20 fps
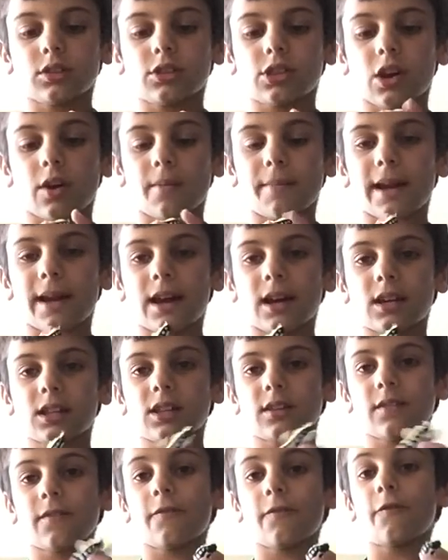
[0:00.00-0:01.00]
Gel
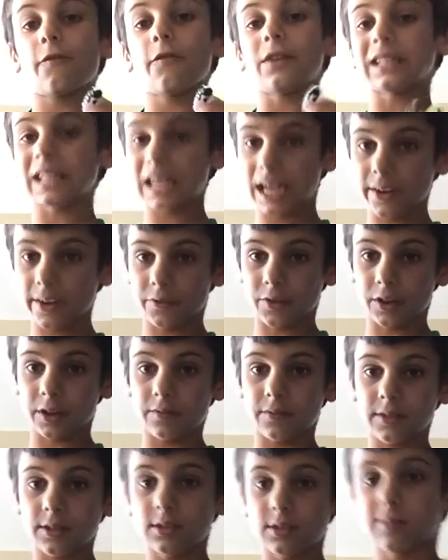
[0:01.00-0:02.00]
Max Flavor
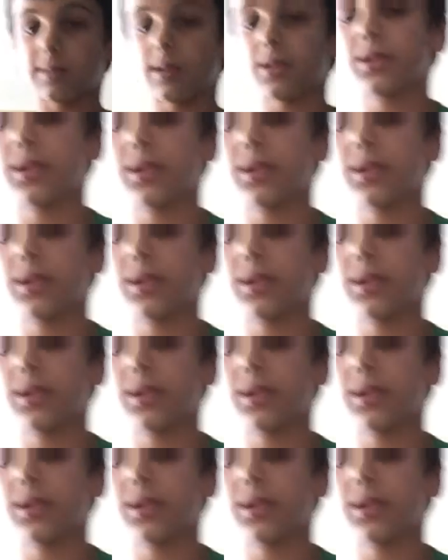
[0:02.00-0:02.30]
Infused Mouth